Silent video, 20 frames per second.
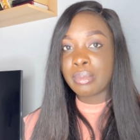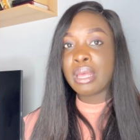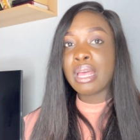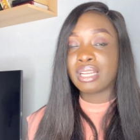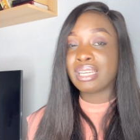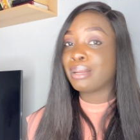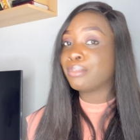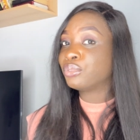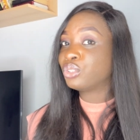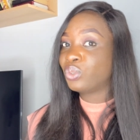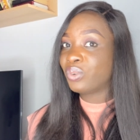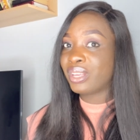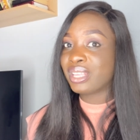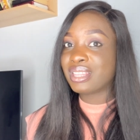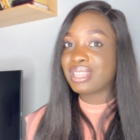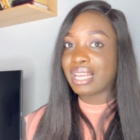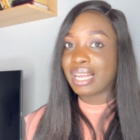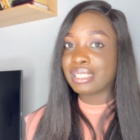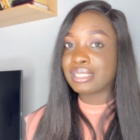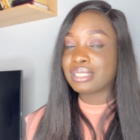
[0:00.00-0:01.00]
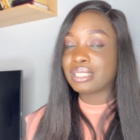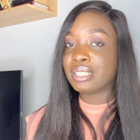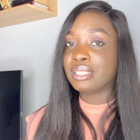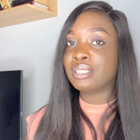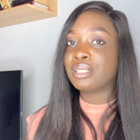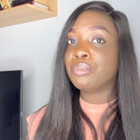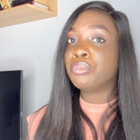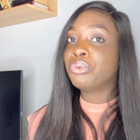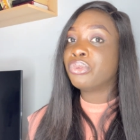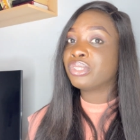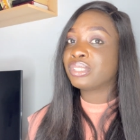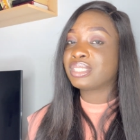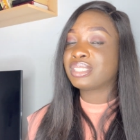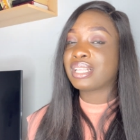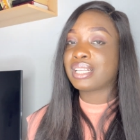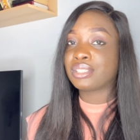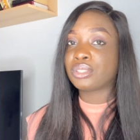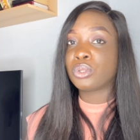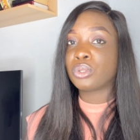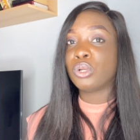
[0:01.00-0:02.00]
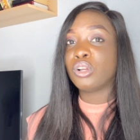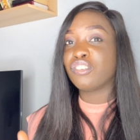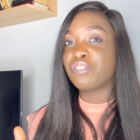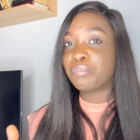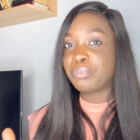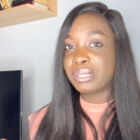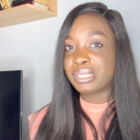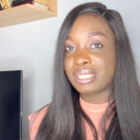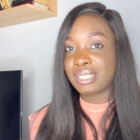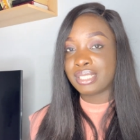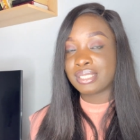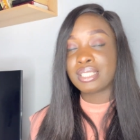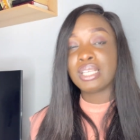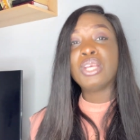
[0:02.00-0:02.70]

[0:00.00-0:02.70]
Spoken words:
And I'm doing that in the Münster School of Business,